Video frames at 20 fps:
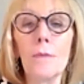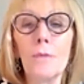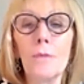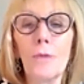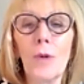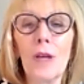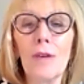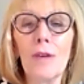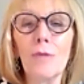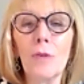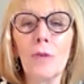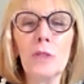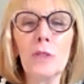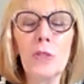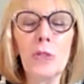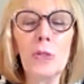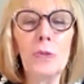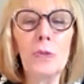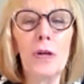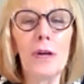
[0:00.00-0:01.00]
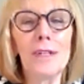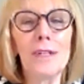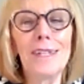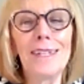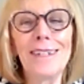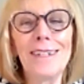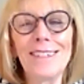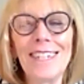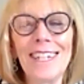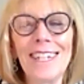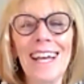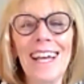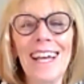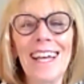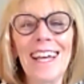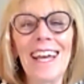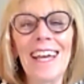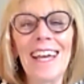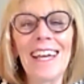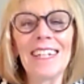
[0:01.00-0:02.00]
We have Rose Sood on here
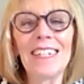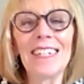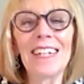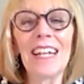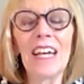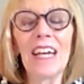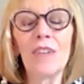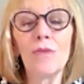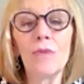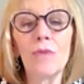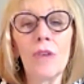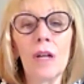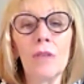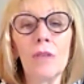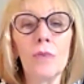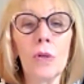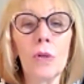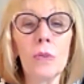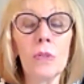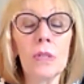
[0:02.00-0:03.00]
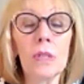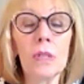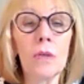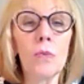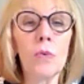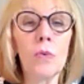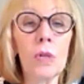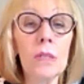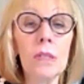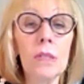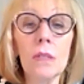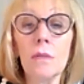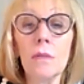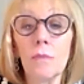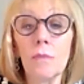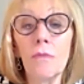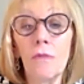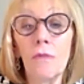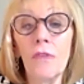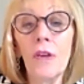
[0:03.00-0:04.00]
today, and Rose works
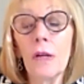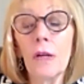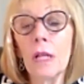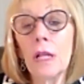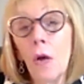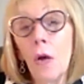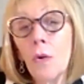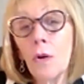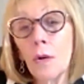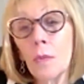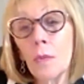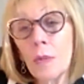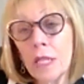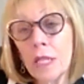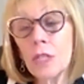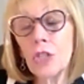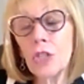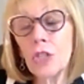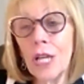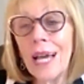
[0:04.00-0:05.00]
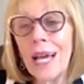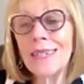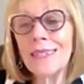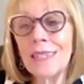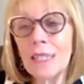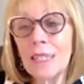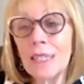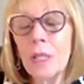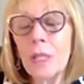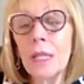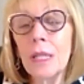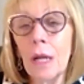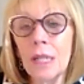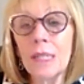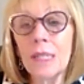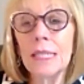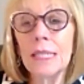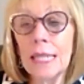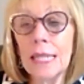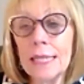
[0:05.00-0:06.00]
fairly local because she has to be
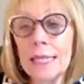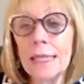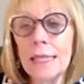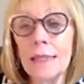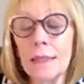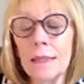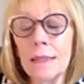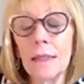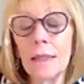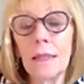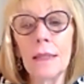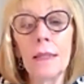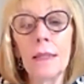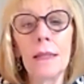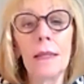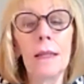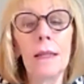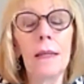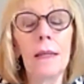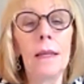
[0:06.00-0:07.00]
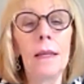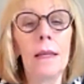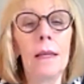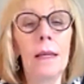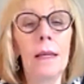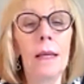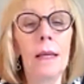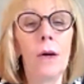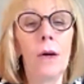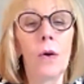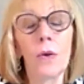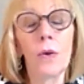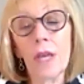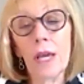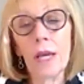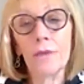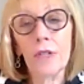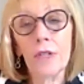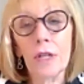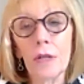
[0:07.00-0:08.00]
on site or they have
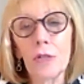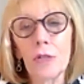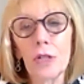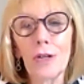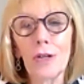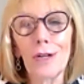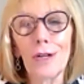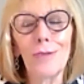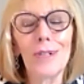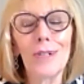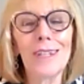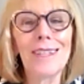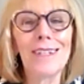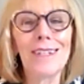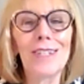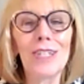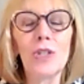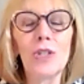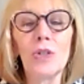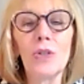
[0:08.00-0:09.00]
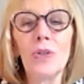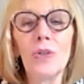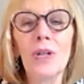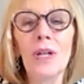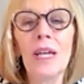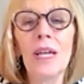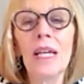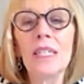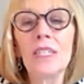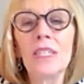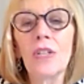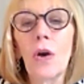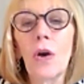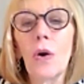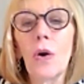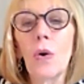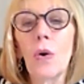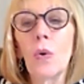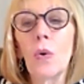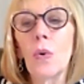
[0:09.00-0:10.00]
to come to her, one of the two.
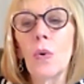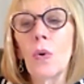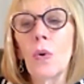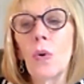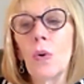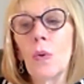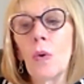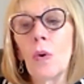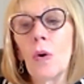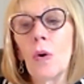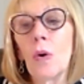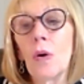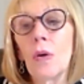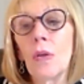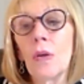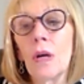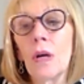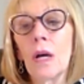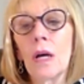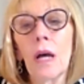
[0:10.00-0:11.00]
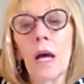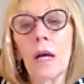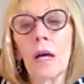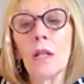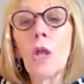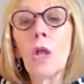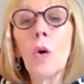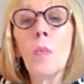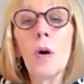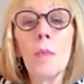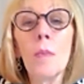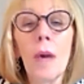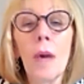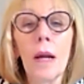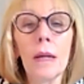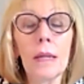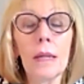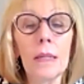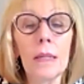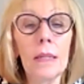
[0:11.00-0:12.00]
So a global
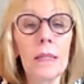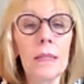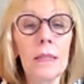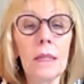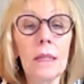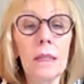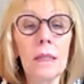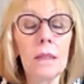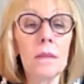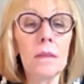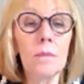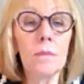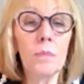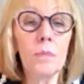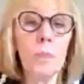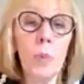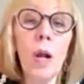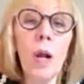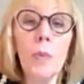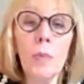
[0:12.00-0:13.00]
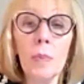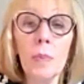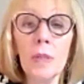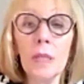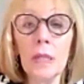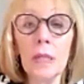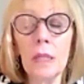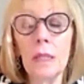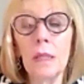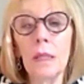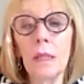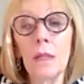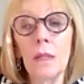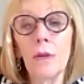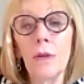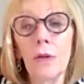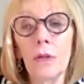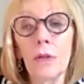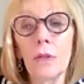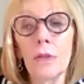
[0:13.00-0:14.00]
market isn't probably in
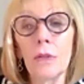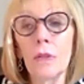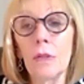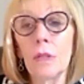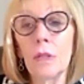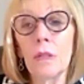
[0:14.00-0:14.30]
her